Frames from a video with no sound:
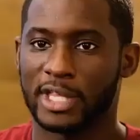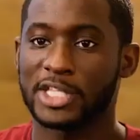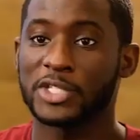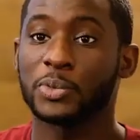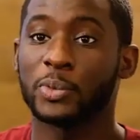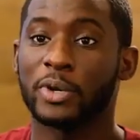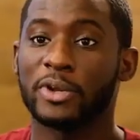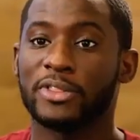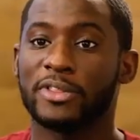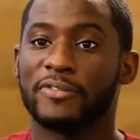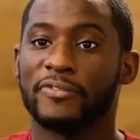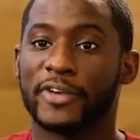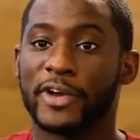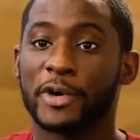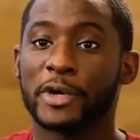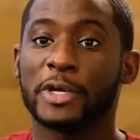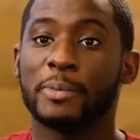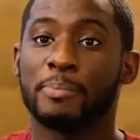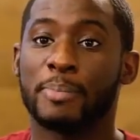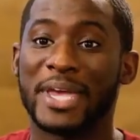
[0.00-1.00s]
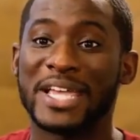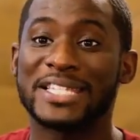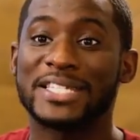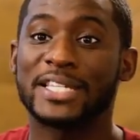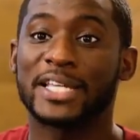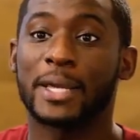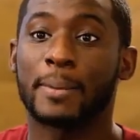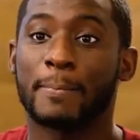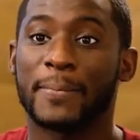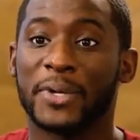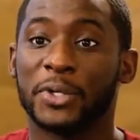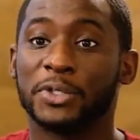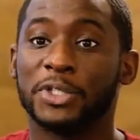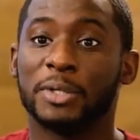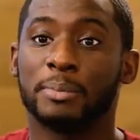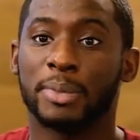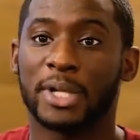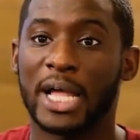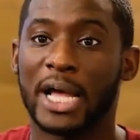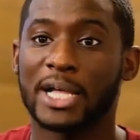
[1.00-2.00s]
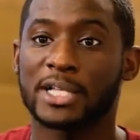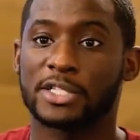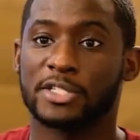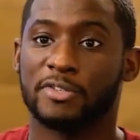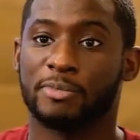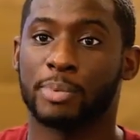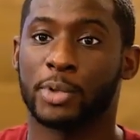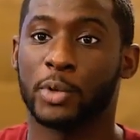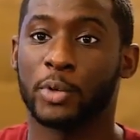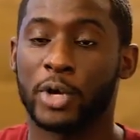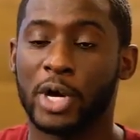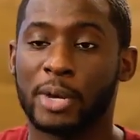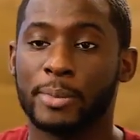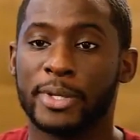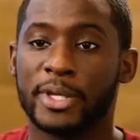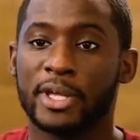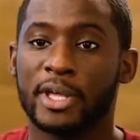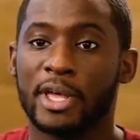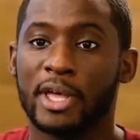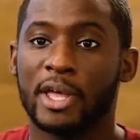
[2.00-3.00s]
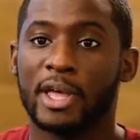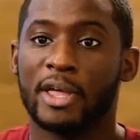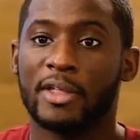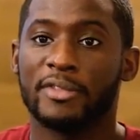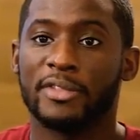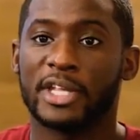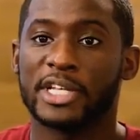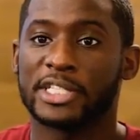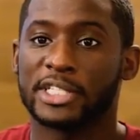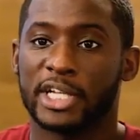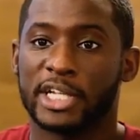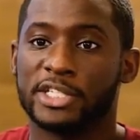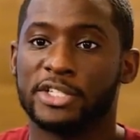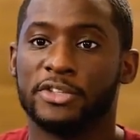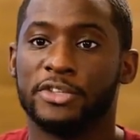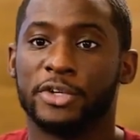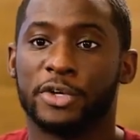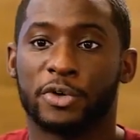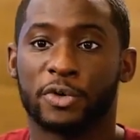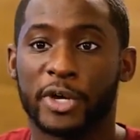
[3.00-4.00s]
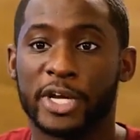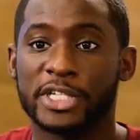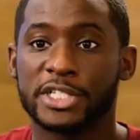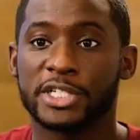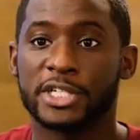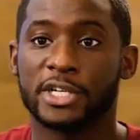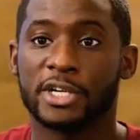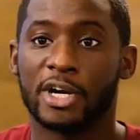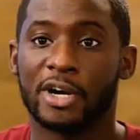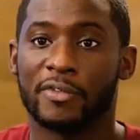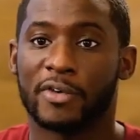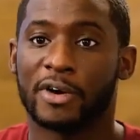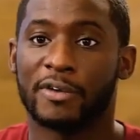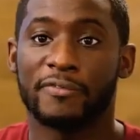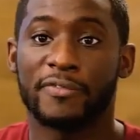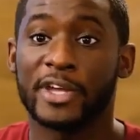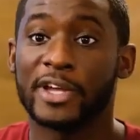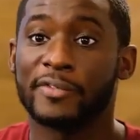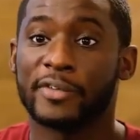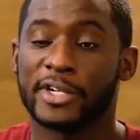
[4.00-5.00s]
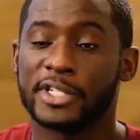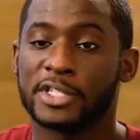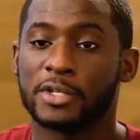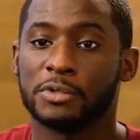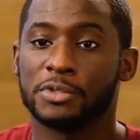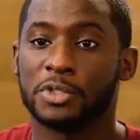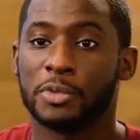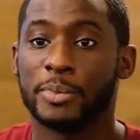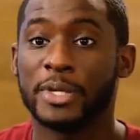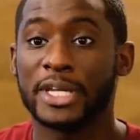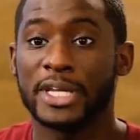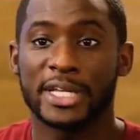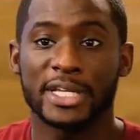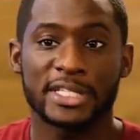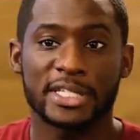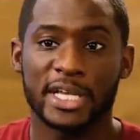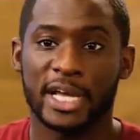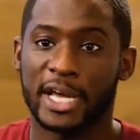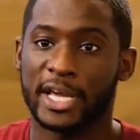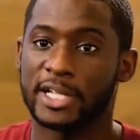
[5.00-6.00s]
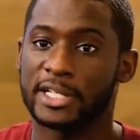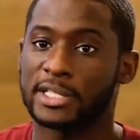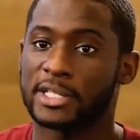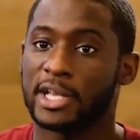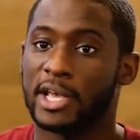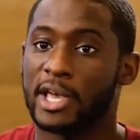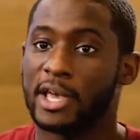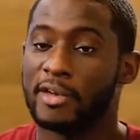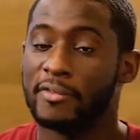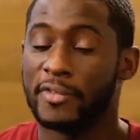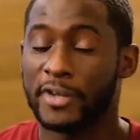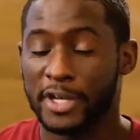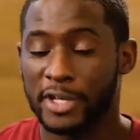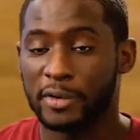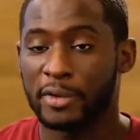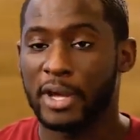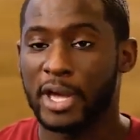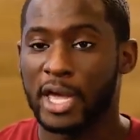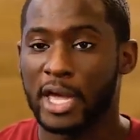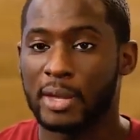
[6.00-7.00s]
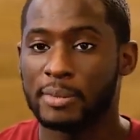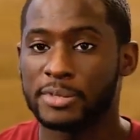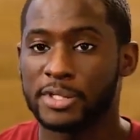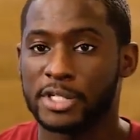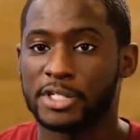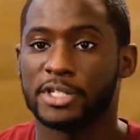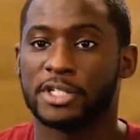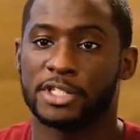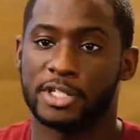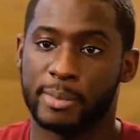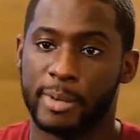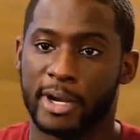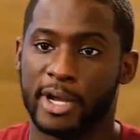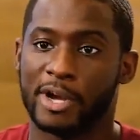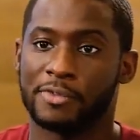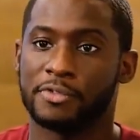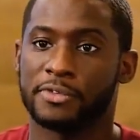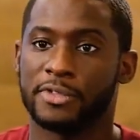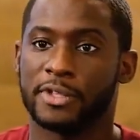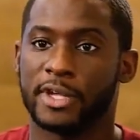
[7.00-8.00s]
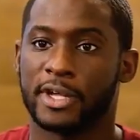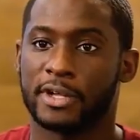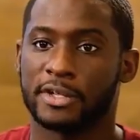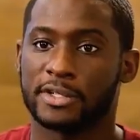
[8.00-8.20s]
That's one of the very basic building blocks of programming that's led to the creation of our favorite social media sites, video games, and just about everything